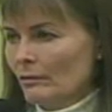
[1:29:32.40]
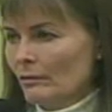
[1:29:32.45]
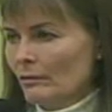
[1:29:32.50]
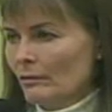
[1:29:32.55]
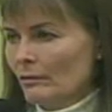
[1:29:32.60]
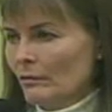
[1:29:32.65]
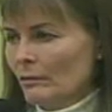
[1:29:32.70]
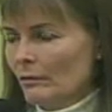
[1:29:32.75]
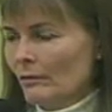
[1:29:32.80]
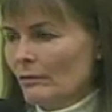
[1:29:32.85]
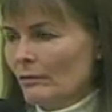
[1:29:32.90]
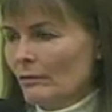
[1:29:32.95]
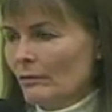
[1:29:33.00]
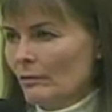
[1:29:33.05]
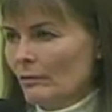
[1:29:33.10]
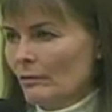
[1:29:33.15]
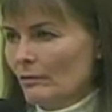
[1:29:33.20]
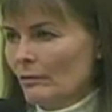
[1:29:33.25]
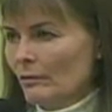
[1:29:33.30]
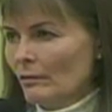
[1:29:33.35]
acting it
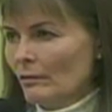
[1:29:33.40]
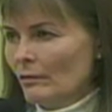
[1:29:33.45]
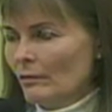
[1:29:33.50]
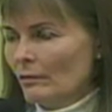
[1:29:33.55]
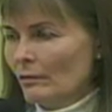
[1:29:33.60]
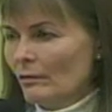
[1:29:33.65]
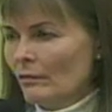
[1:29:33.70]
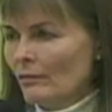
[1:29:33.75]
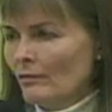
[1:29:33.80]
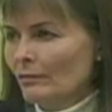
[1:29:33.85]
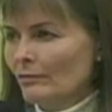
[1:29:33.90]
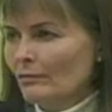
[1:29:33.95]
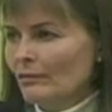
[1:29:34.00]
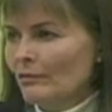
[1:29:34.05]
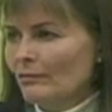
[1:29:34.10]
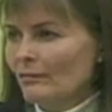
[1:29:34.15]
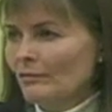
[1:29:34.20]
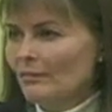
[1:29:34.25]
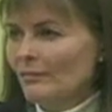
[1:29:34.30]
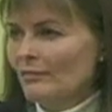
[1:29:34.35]
out
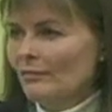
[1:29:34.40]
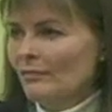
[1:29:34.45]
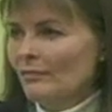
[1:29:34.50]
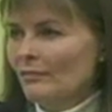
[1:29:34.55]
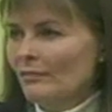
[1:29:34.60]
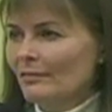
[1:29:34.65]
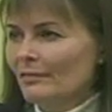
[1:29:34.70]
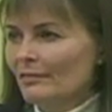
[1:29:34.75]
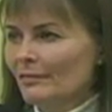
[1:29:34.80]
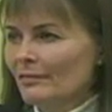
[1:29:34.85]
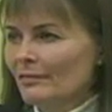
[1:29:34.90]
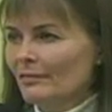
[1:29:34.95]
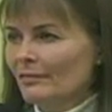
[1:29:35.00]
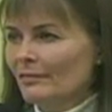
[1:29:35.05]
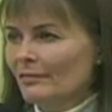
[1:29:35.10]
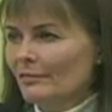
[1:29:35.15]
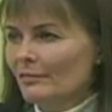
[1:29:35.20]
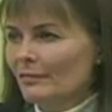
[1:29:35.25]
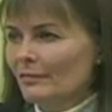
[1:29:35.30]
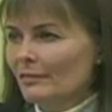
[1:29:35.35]
for half
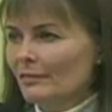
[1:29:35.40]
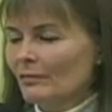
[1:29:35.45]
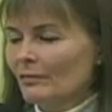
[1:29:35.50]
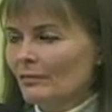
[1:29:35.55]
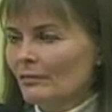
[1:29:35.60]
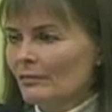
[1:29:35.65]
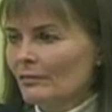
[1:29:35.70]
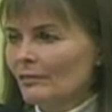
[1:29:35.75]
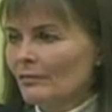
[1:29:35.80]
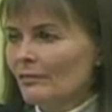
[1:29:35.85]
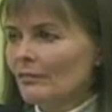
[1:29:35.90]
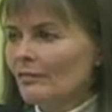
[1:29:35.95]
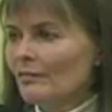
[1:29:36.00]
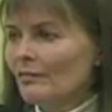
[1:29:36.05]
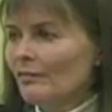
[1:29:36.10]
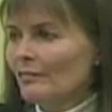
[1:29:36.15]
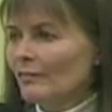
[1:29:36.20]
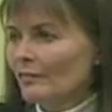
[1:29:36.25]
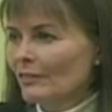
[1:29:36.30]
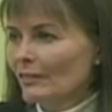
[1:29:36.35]
hour or so, or
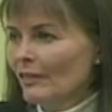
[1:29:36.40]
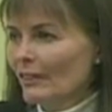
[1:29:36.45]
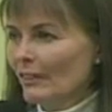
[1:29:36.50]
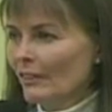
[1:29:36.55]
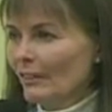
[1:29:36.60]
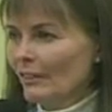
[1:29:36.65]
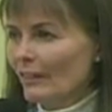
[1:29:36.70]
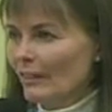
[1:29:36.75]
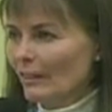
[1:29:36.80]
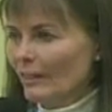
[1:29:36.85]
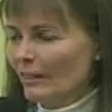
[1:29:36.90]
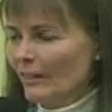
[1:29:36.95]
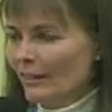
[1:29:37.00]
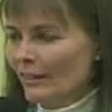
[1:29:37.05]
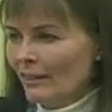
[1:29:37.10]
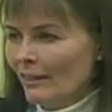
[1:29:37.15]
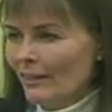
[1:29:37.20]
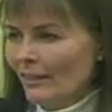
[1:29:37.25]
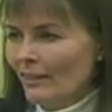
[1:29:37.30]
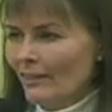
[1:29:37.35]
2 hours.
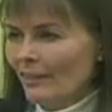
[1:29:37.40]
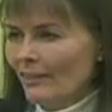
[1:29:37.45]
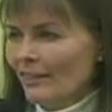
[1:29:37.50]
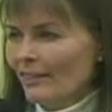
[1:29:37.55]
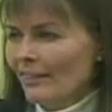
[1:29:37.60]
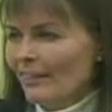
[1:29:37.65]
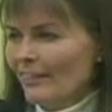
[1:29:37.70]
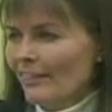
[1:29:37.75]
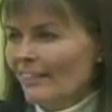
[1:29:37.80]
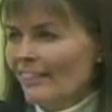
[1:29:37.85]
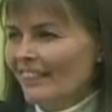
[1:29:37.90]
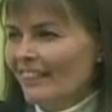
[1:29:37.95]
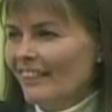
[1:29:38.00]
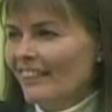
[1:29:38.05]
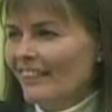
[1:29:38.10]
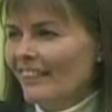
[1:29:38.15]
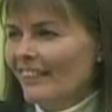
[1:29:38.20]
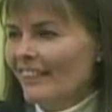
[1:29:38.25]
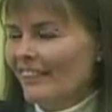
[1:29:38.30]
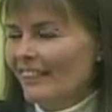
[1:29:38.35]
And I tell her,
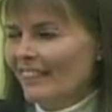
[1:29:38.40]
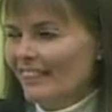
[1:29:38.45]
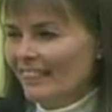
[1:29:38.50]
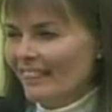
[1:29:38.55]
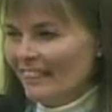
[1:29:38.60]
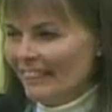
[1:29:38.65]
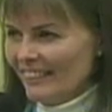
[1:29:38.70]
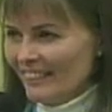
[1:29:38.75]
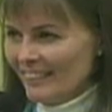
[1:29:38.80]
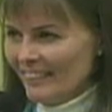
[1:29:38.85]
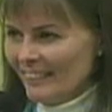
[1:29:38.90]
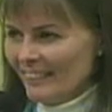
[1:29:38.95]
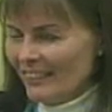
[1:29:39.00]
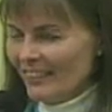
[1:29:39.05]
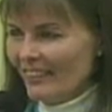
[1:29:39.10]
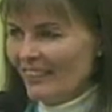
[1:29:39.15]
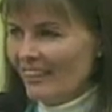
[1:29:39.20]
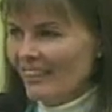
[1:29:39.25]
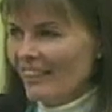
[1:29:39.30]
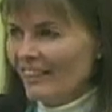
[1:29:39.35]
and
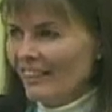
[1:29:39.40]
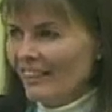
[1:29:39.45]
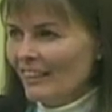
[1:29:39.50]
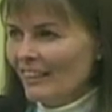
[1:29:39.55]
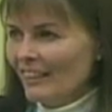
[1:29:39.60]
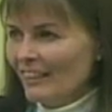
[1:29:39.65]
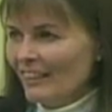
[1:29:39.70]
that makes her...